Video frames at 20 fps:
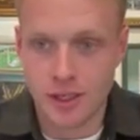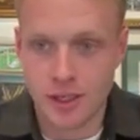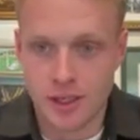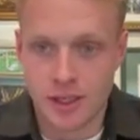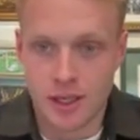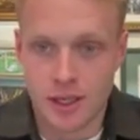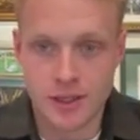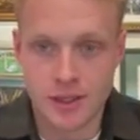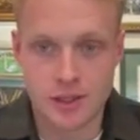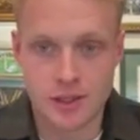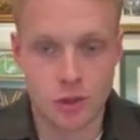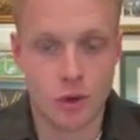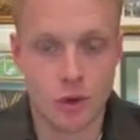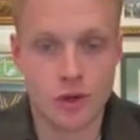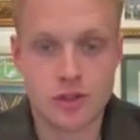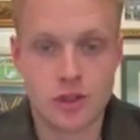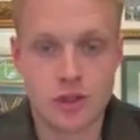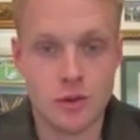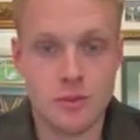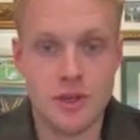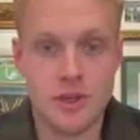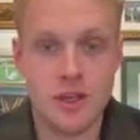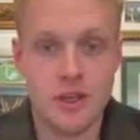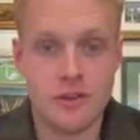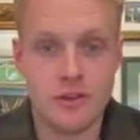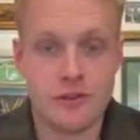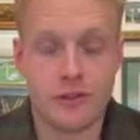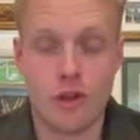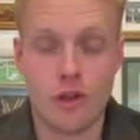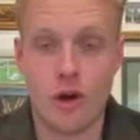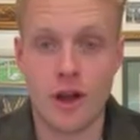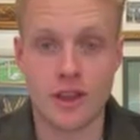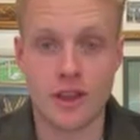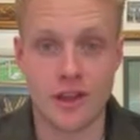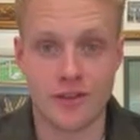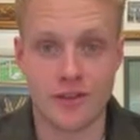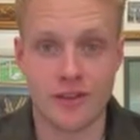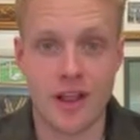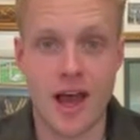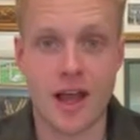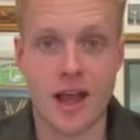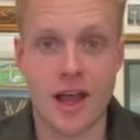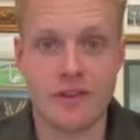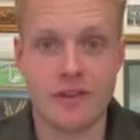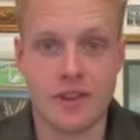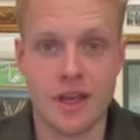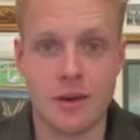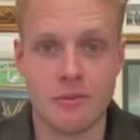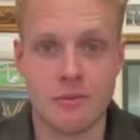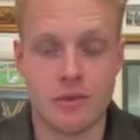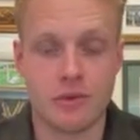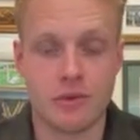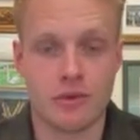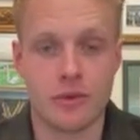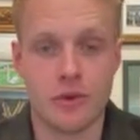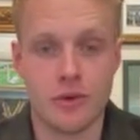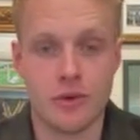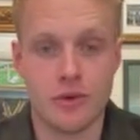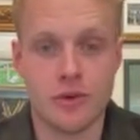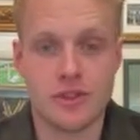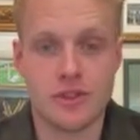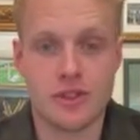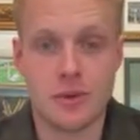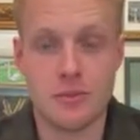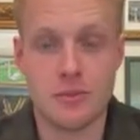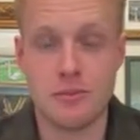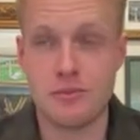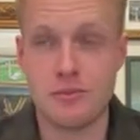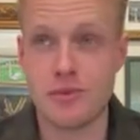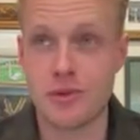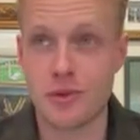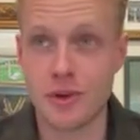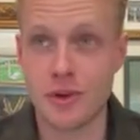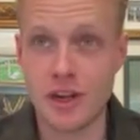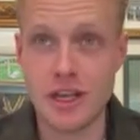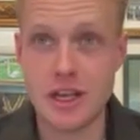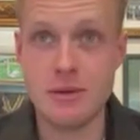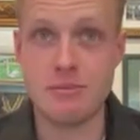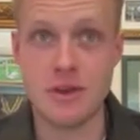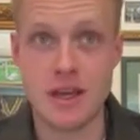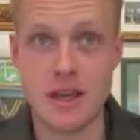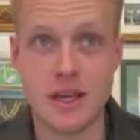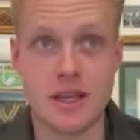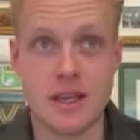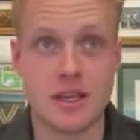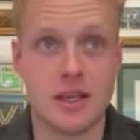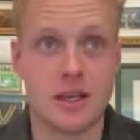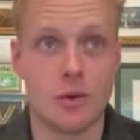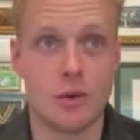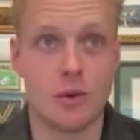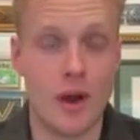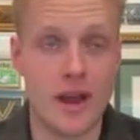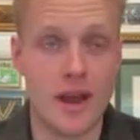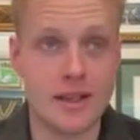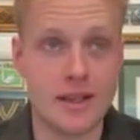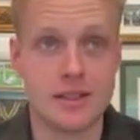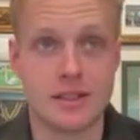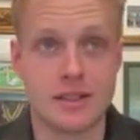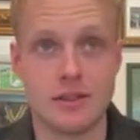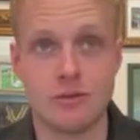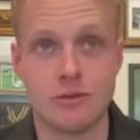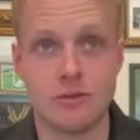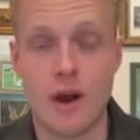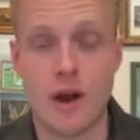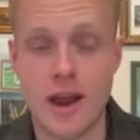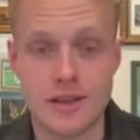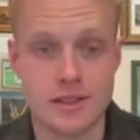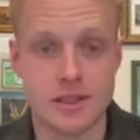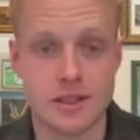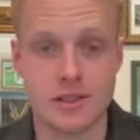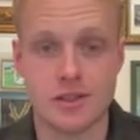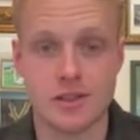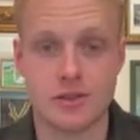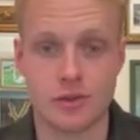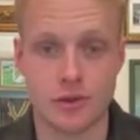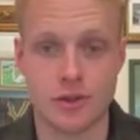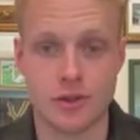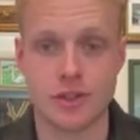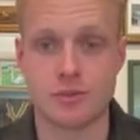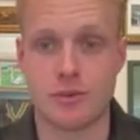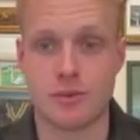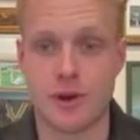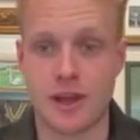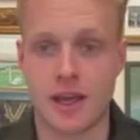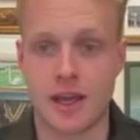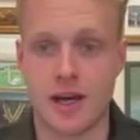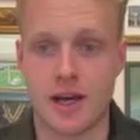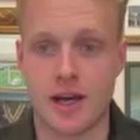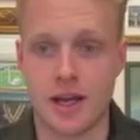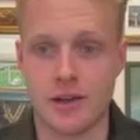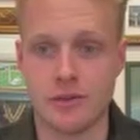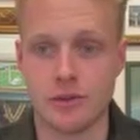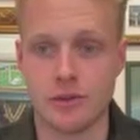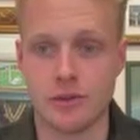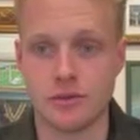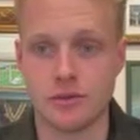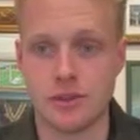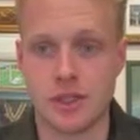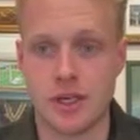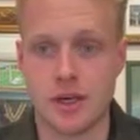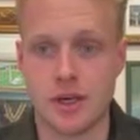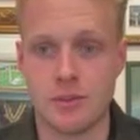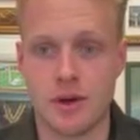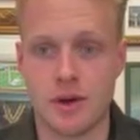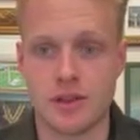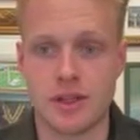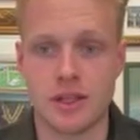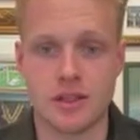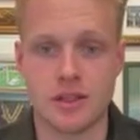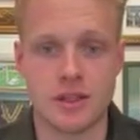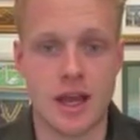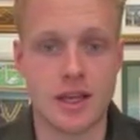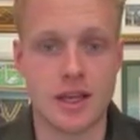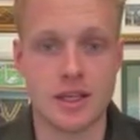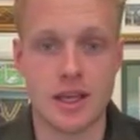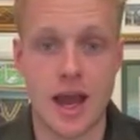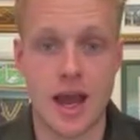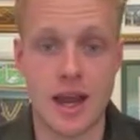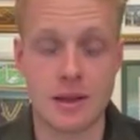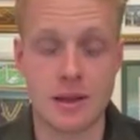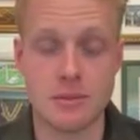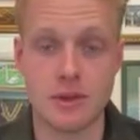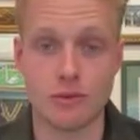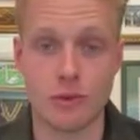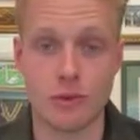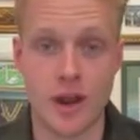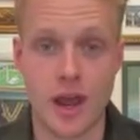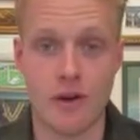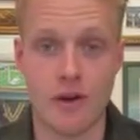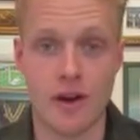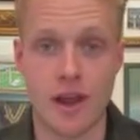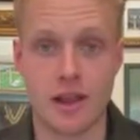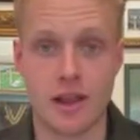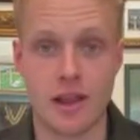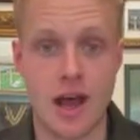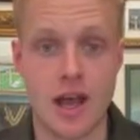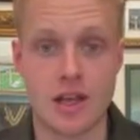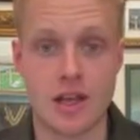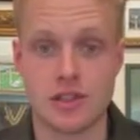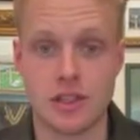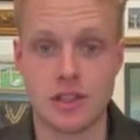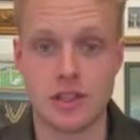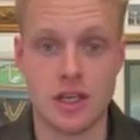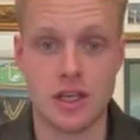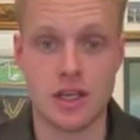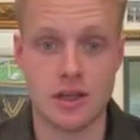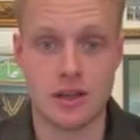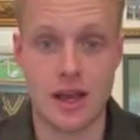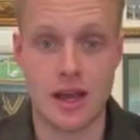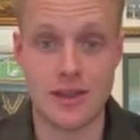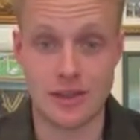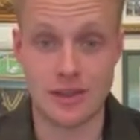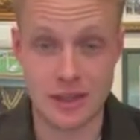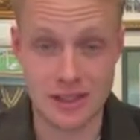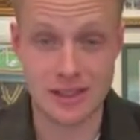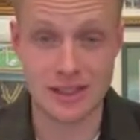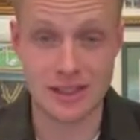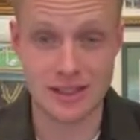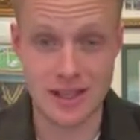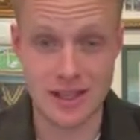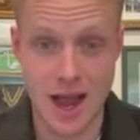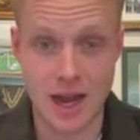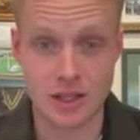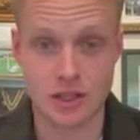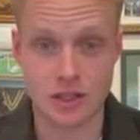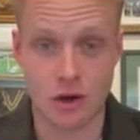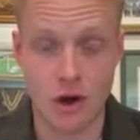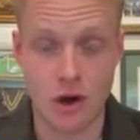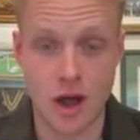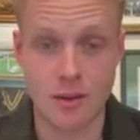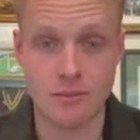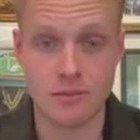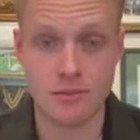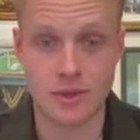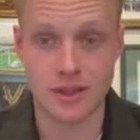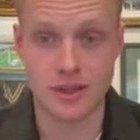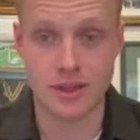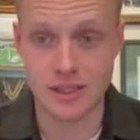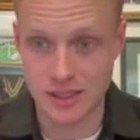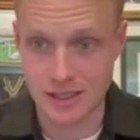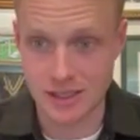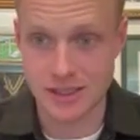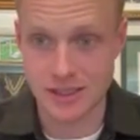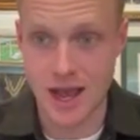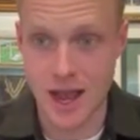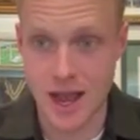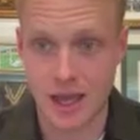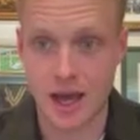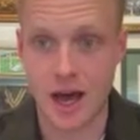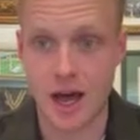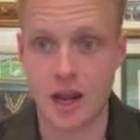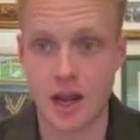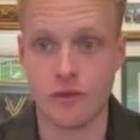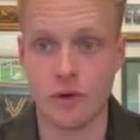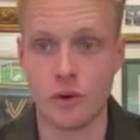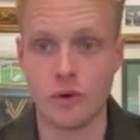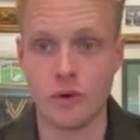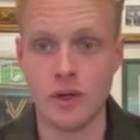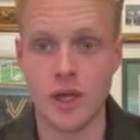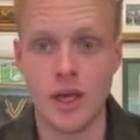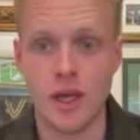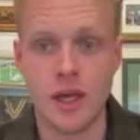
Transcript: And this horse could be flying the flag for them through some pretty big weeks and races through the Spring Carnival. I think they had him in rare air last year at this exact time, at this exact carnival.